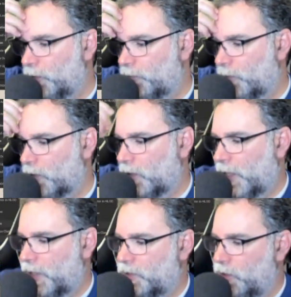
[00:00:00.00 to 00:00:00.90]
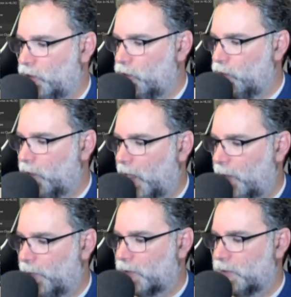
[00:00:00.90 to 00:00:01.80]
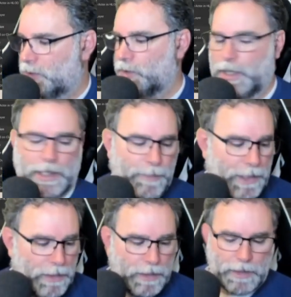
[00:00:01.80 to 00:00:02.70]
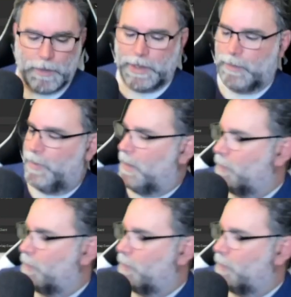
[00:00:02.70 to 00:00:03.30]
from the class uGame instance. Okay, let me go get a paper.